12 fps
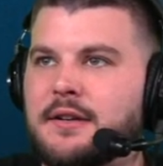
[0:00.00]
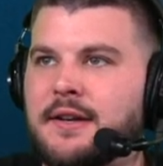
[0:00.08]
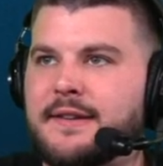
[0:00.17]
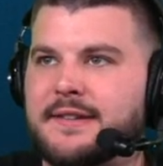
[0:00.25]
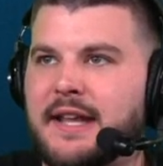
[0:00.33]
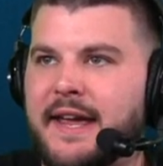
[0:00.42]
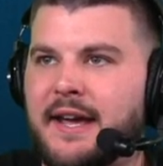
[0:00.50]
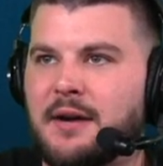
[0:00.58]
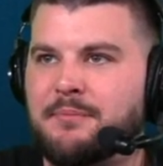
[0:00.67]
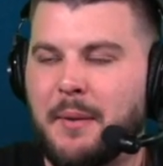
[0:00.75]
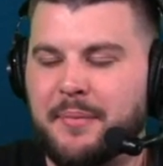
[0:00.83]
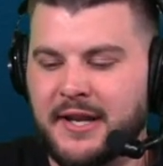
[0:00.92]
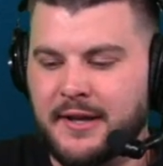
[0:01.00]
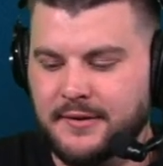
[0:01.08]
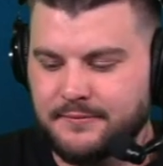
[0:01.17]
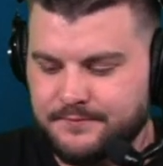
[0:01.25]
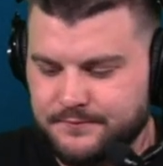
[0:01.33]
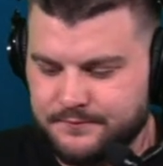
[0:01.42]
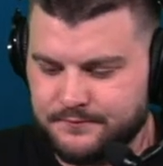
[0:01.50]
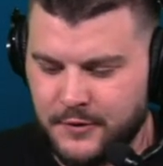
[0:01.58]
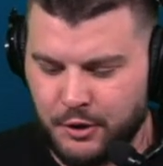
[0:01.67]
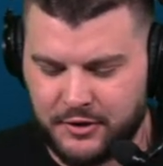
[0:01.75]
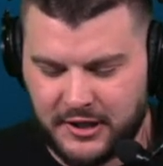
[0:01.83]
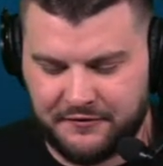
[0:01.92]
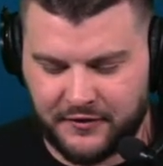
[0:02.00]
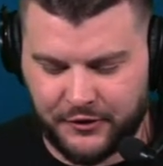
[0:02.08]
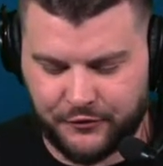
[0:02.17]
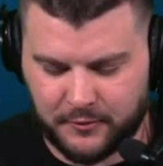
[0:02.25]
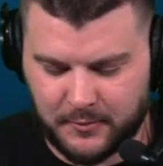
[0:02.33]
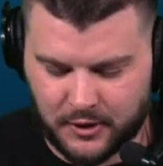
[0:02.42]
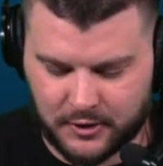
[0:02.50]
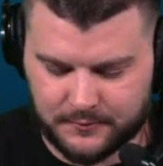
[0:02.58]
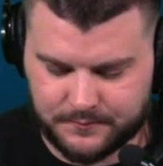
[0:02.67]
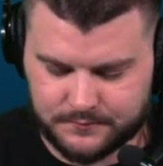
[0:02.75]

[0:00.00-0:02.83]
His layup up and in. No defense from Hart.